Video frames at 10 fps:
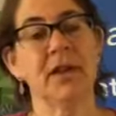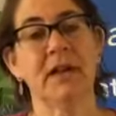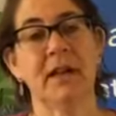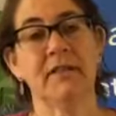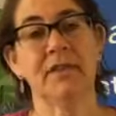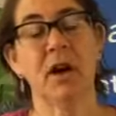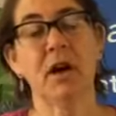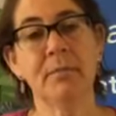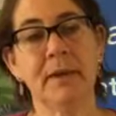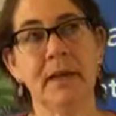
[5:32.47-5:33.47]
and I have
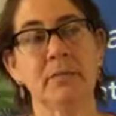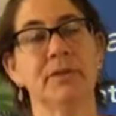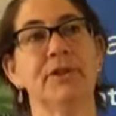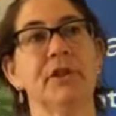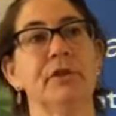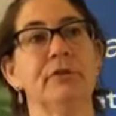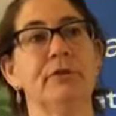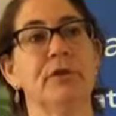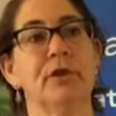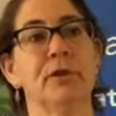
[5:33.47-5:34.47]
not been able to
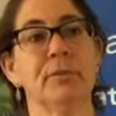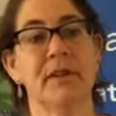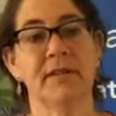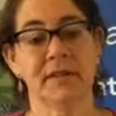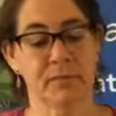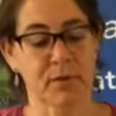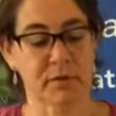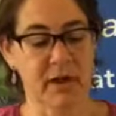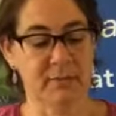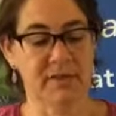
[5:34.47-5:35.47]
confirm that this
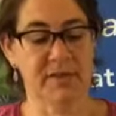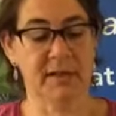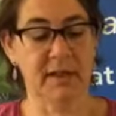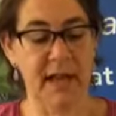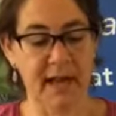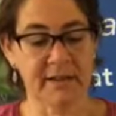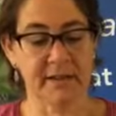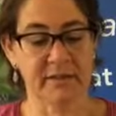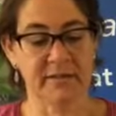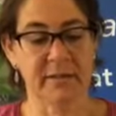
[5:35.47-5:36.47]
program is still
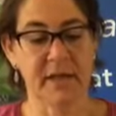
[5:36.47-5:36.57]
active,